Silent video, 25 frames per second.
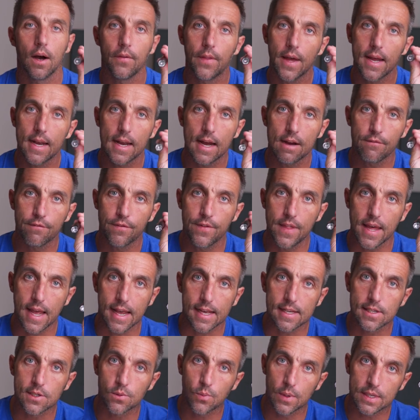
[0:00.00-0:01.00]
I then have
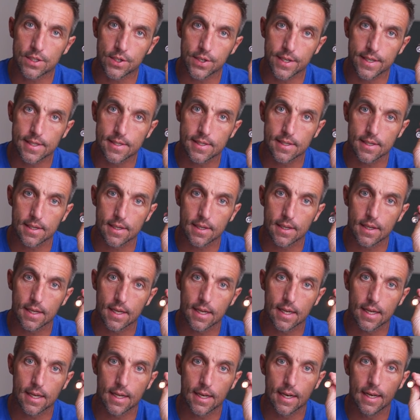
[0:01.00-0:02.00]
this, which is
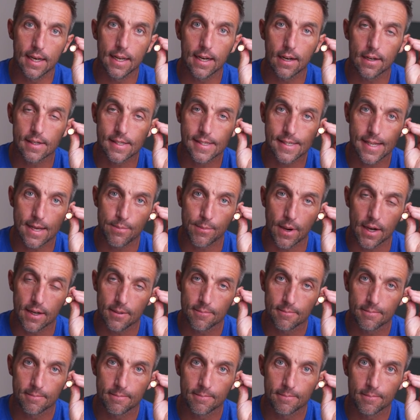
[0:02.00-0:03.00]
a little dimmer
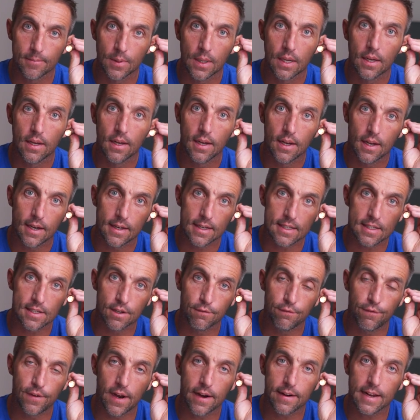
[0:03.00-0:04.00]
and it's a
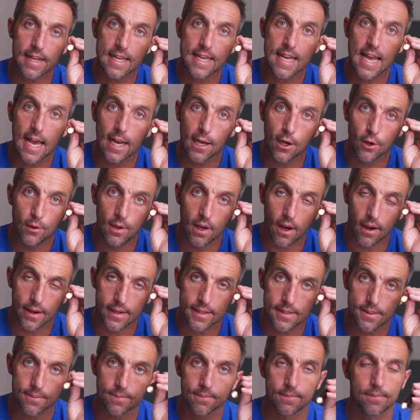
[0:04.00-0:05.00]
very yellow
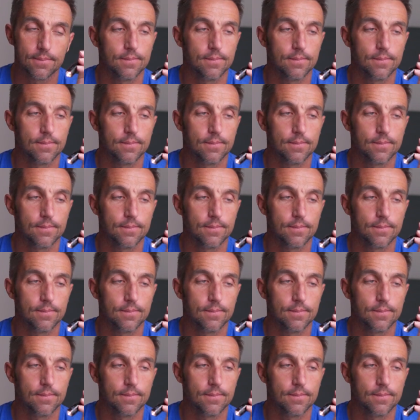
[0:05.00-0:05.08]
light.